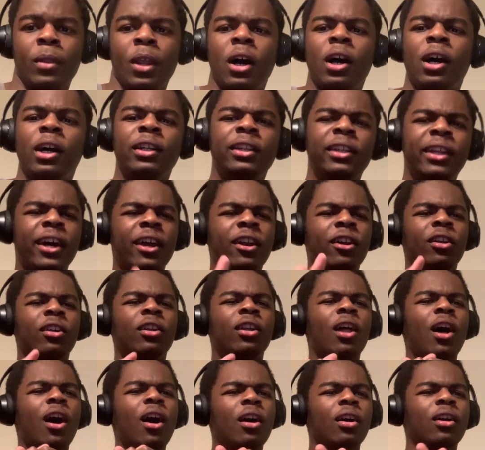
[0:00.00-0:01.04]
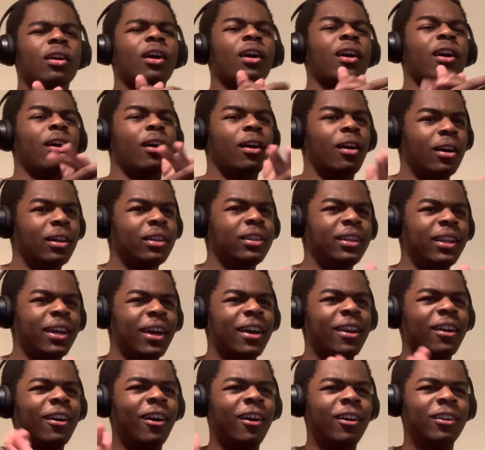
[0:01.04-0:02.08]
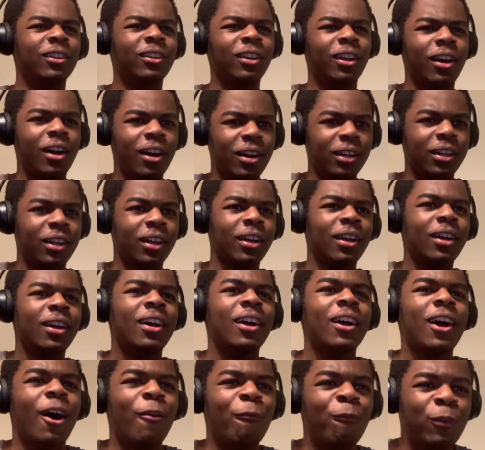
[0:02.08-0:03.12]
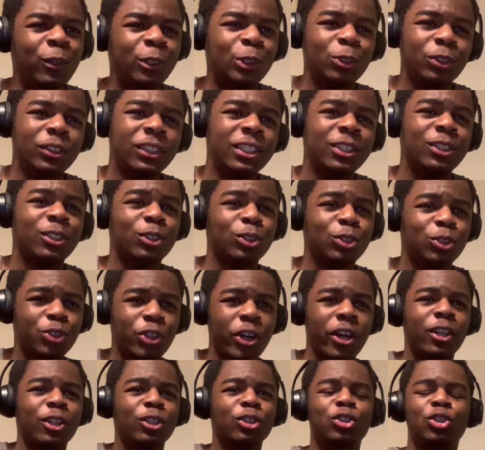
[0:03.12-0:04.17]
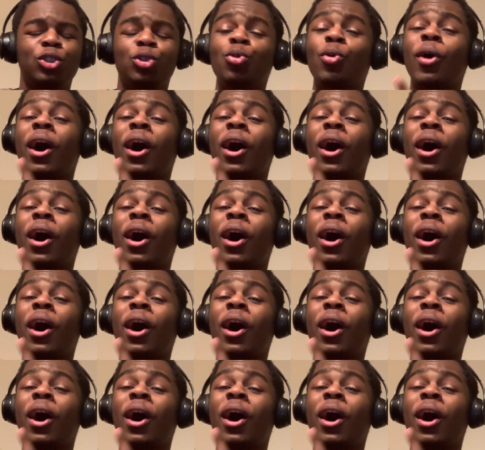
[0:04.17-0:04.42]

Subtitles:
Undead Unluck official teaser trailer 2.